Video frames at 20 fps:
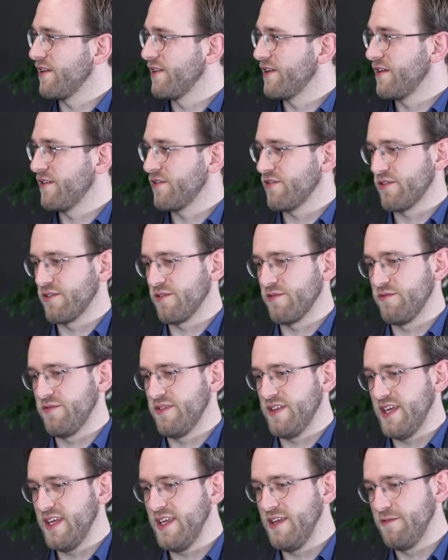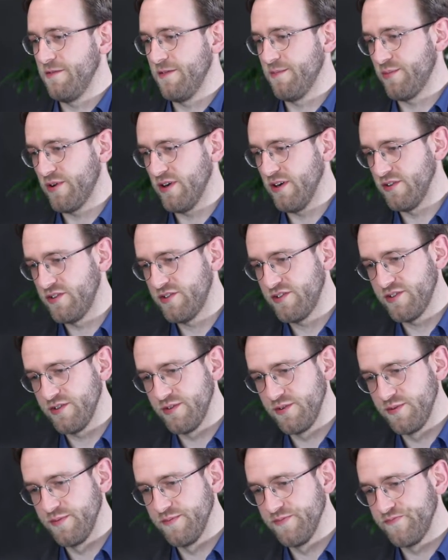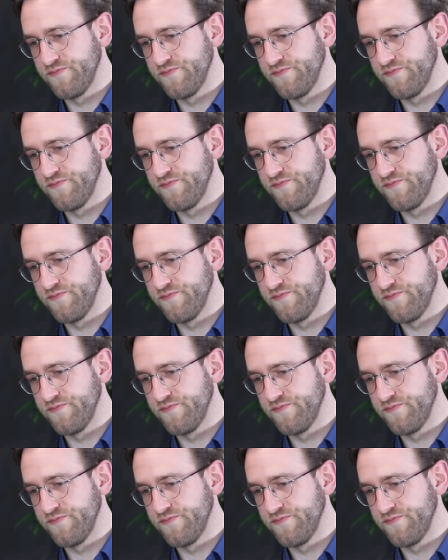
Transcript: the sort of naive approach to,